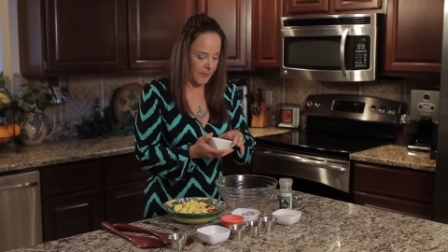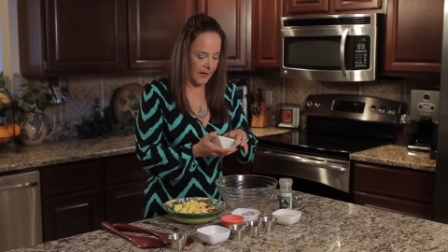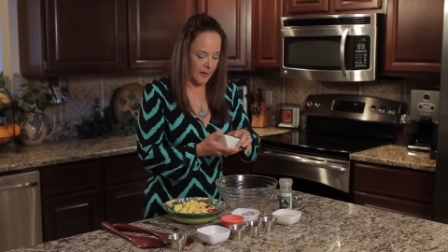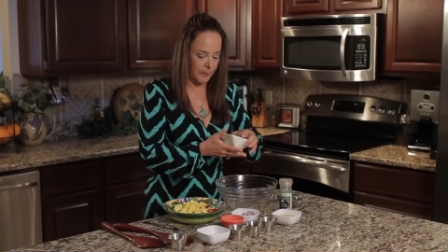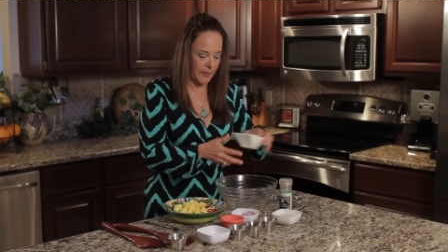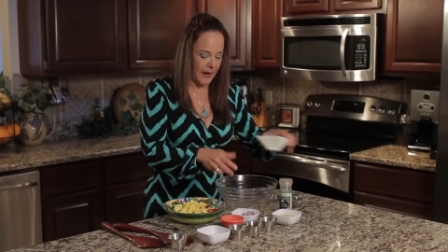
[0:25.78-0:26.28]

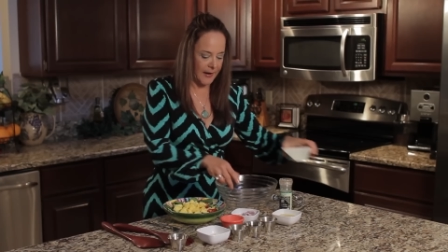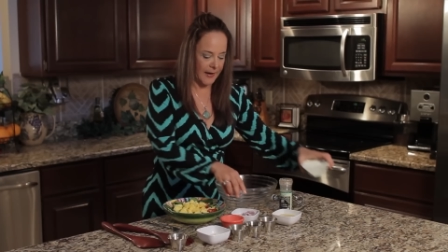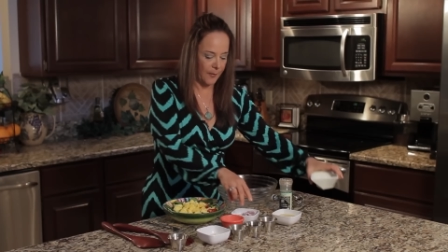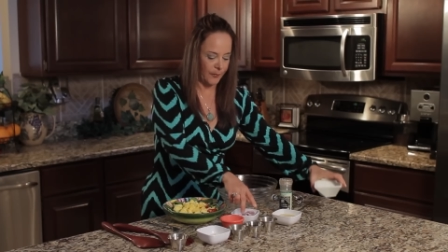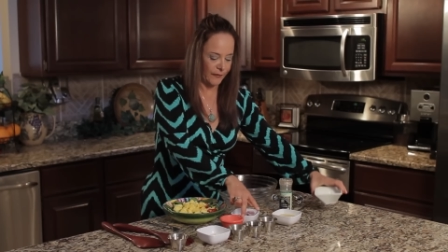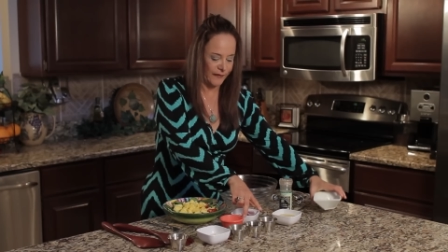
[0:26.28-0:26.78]
make it a
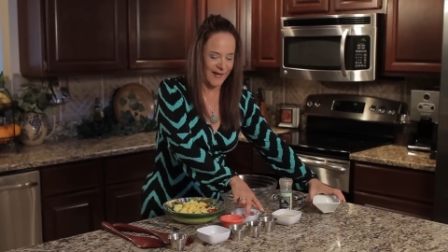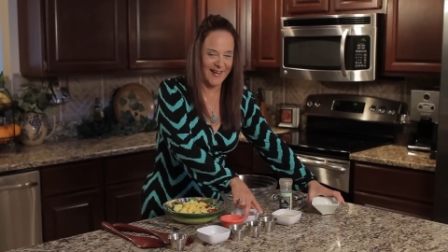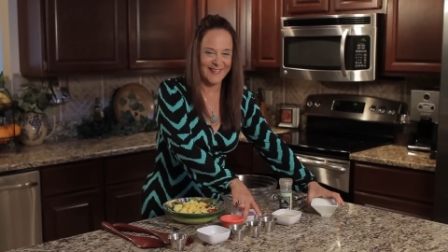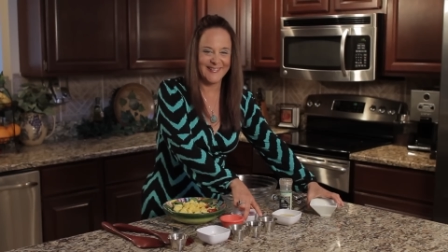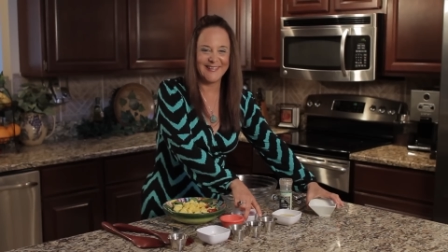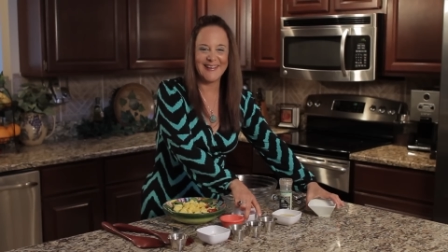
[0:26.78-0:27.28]
pineapple
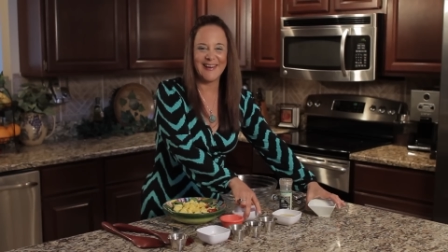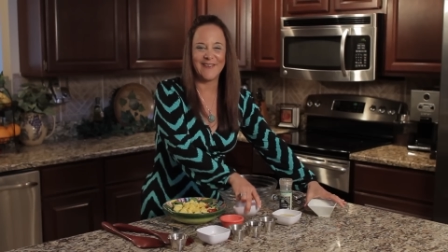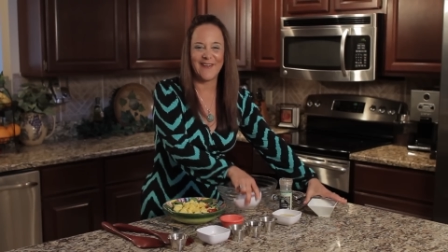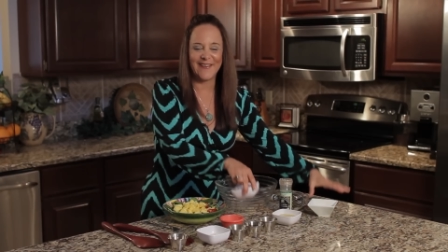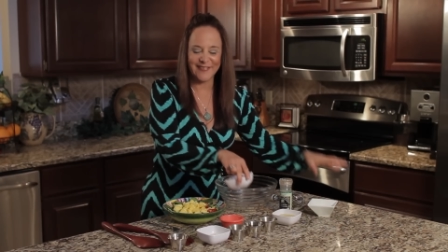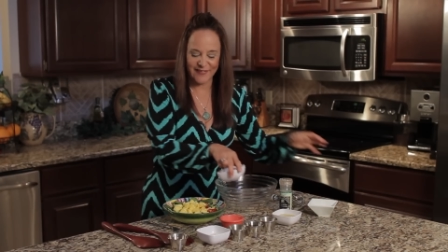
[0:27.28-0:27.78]
salad, and
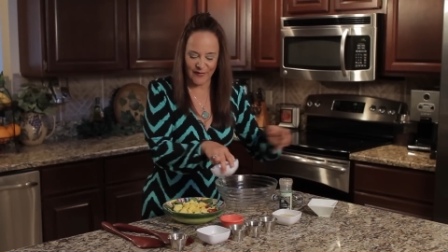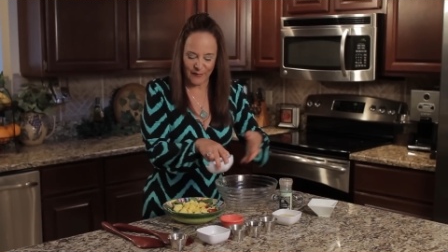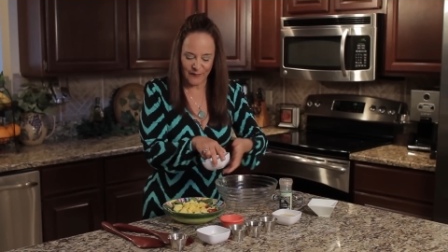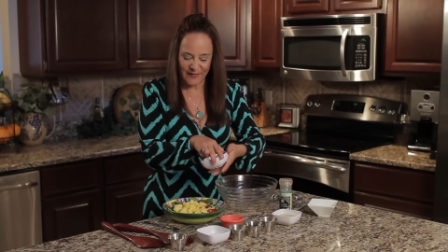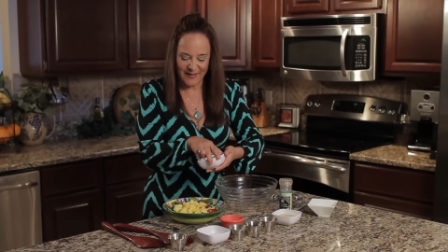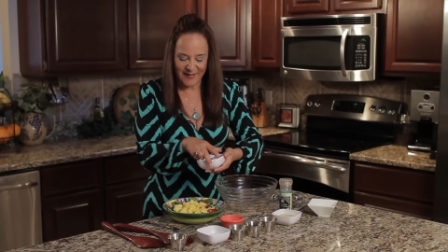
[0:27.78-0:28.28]

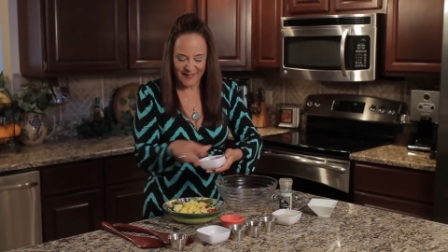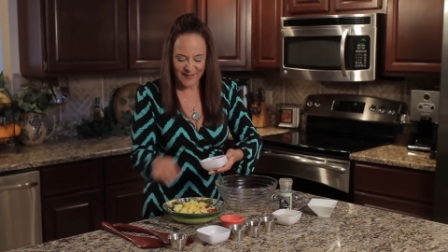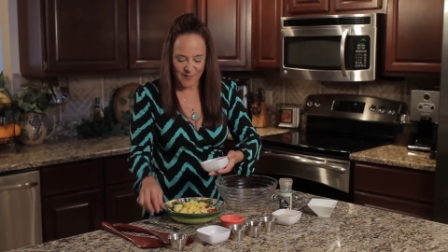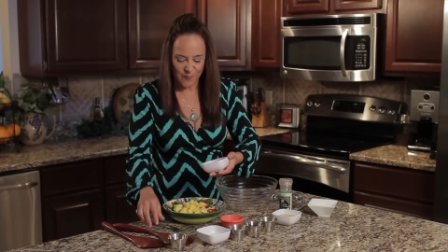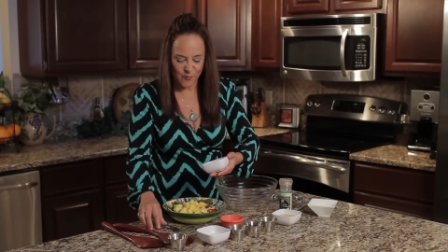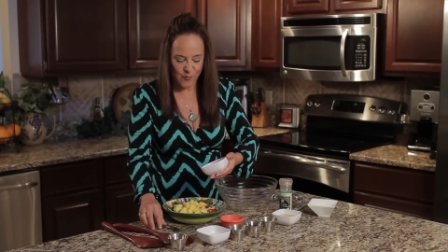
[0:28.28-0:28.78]
also
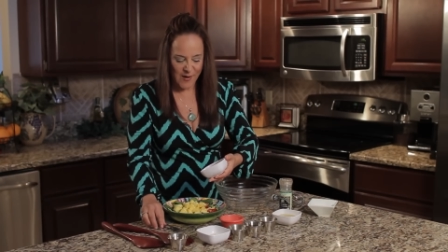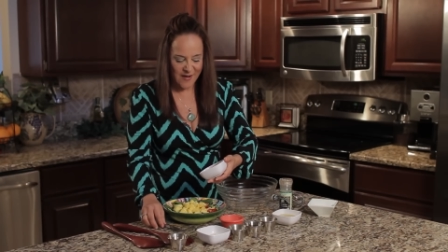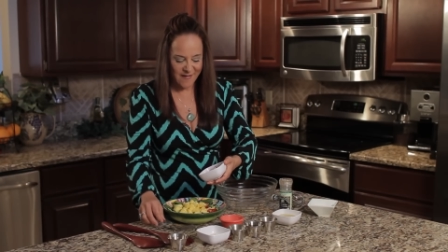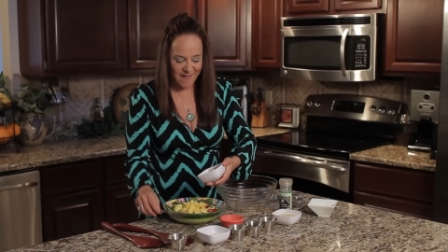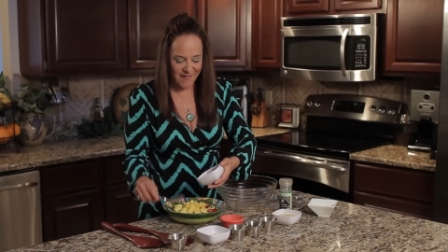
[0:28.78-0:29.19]
red